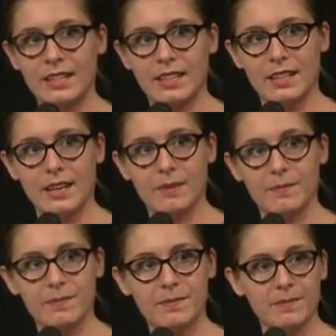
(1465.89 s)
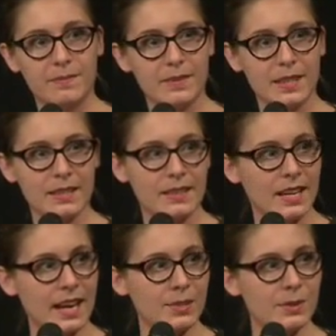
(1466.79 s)
though the
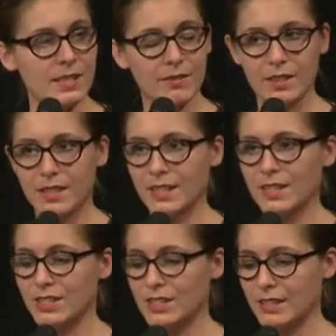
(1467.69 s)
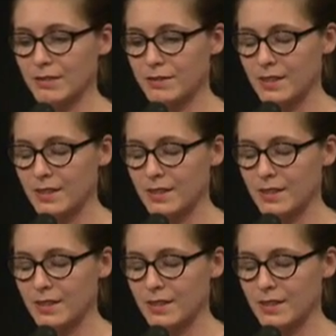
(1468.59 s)
case was never conclusive.